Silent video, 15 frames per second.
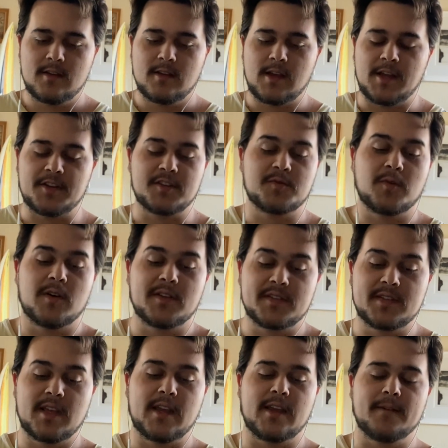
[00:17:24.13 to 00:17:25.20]
I just want to
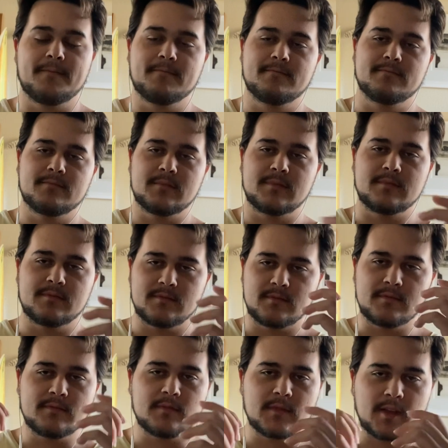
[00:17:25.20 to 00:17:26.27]
say
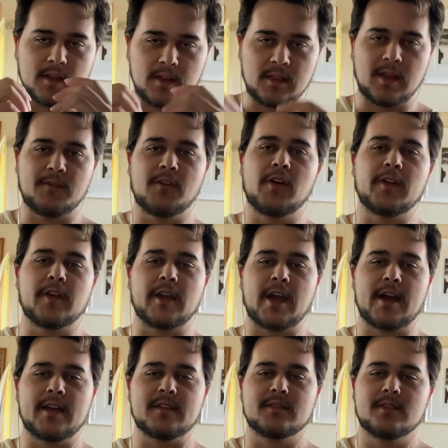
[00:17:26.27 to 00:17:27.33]
love all you
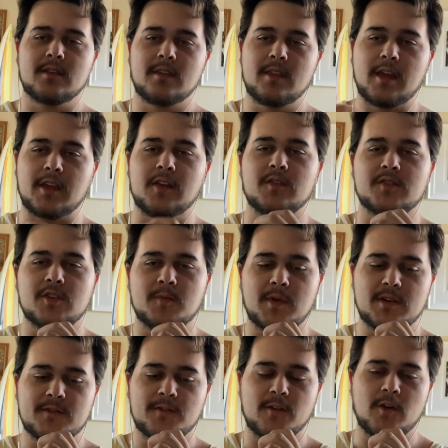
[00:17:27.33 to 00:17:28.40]
guys. Thank you so
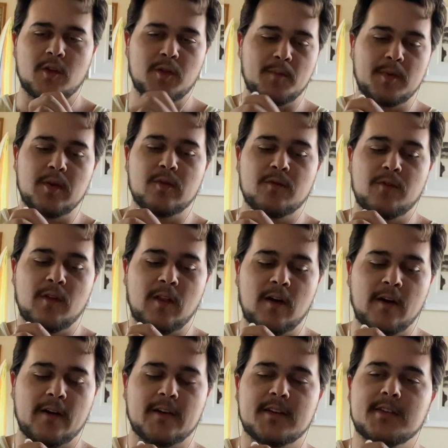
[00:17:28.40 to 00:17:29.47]
much for all the beautiful
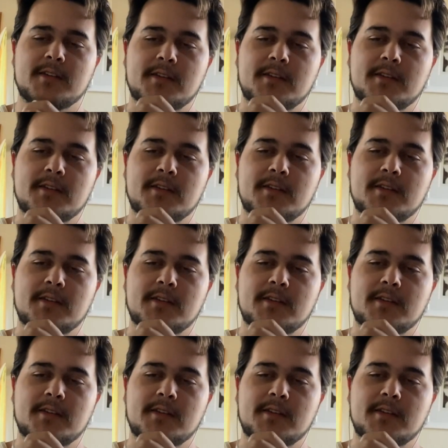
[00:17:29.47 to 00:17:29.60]
art.